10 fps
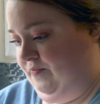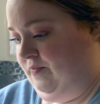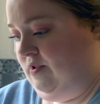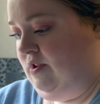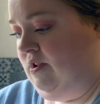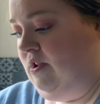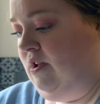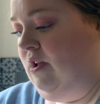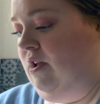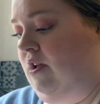
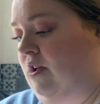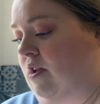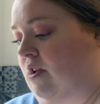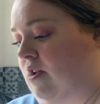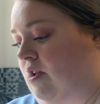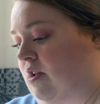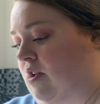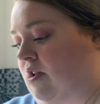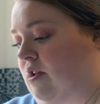(no one is talking)